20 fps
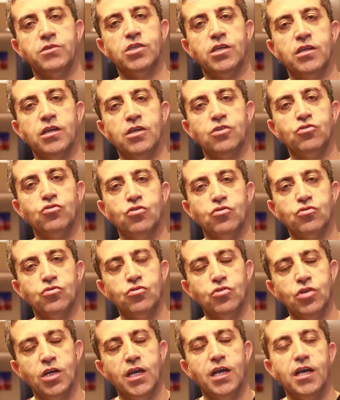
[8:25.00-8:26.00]
too
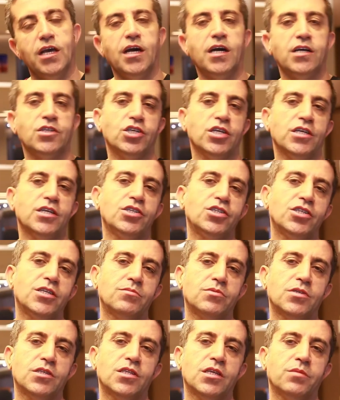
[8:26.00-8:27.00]
much, or
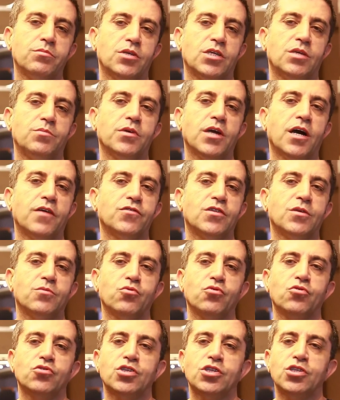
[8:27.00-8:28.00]
bent forward
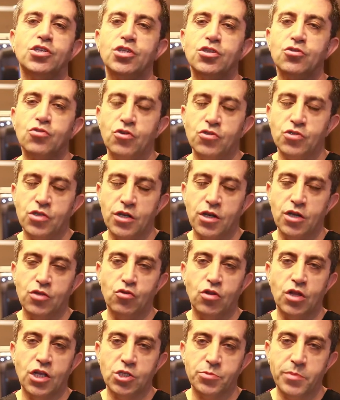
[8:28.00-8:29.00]
a lot,
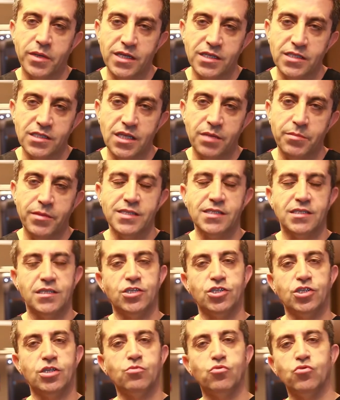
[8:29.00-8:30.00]
so the
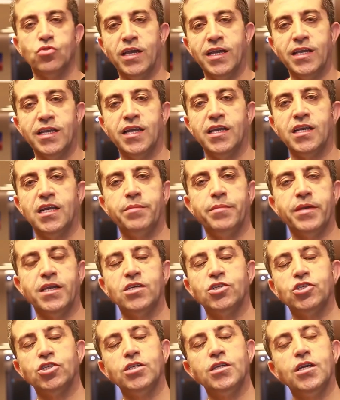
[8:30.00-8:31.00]
incidence of
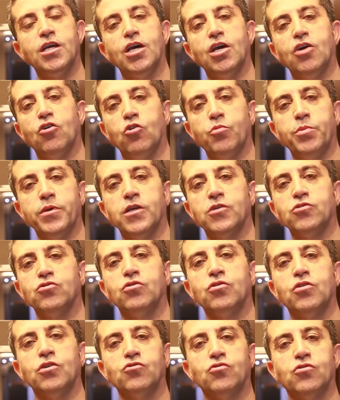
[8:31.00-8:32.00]
swelling is much.
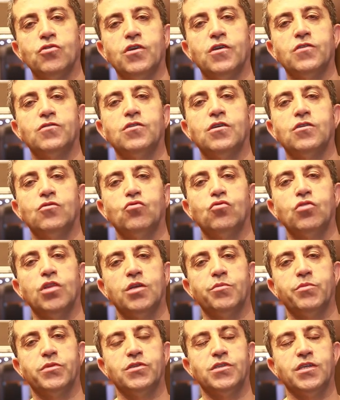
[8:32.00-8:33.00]
The
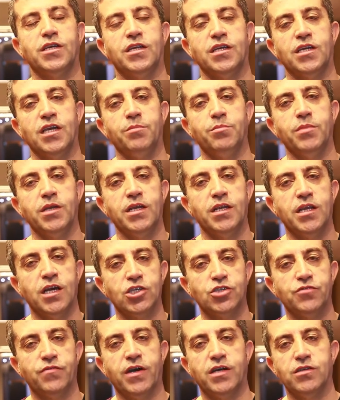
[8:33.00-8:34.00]
cause of this
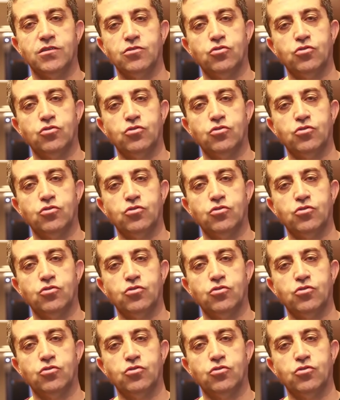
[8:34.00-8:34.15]
swelling